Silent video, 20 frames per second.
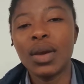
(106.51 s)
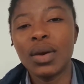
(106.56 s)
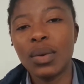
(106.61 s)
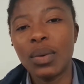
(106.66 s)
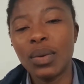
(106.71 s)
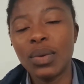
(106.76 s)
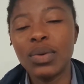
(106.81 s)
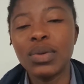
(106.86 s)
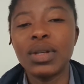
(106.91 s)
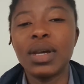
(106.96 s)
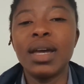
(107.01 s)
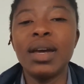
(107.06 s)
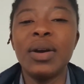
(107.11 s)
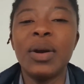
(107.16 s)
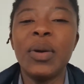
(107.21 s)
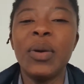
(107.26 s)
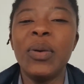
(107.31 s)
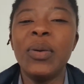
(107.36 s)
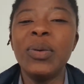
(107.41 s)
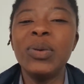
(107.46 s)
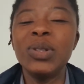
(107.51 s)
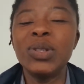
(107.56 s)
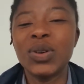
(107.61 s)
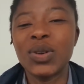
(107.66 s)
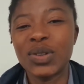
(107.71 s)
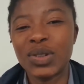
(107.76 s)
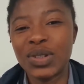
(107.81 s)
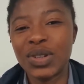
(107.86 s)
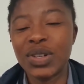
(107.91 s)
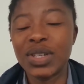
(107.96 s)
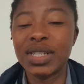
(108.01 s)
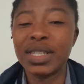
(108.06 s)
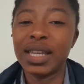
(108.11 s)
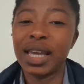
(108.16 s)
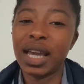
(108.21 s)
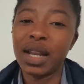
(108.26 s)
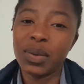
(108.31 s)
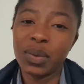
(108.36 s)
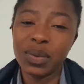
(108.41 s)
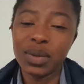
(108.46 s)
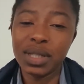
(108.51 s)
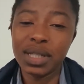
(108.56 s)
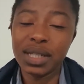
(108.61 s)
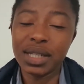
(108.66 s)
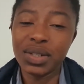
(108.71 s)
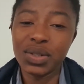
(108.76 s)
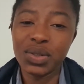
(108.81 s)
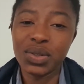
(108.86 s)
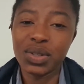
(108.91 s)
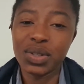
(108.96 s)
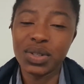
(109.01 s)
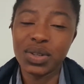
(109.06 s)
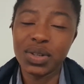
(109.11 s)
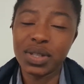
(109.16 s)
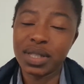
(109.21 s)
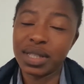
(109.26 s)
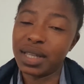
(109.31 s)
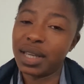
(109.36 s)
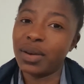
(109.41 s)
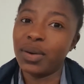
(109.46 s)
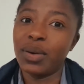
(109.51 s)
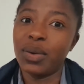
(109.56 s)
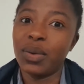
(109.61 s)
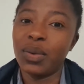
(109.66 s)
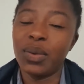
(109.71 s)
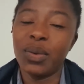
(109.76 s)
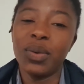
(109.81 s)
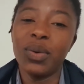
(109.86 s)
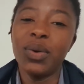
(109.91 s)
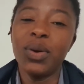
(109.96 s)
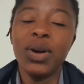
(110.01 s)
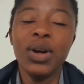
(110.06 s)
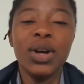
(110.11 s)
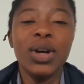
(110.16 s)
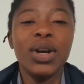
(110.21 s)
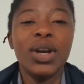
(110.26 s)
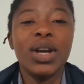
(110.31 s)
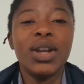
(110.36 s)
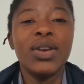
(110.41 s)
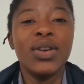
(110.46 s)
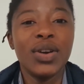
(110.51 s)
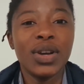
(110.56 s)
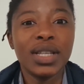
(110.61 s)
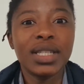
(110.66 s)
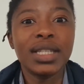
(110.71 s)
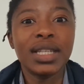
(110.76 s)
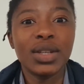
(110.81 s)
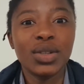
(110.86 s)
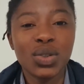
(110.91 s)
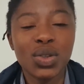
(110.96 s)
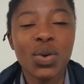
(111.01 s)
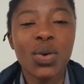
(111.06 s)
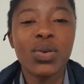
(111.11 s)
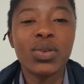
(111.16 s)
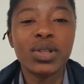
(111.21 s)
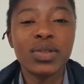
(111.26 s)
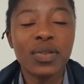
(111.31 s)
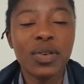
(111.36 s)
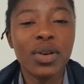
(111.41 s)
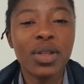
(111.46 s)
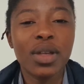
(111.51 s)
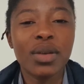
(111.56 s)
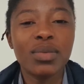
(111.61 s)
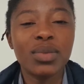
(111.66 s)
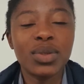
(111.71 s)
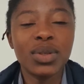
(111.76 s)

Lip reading: who who chose nursing and who didn't choose nursing, or who nursing chose for them.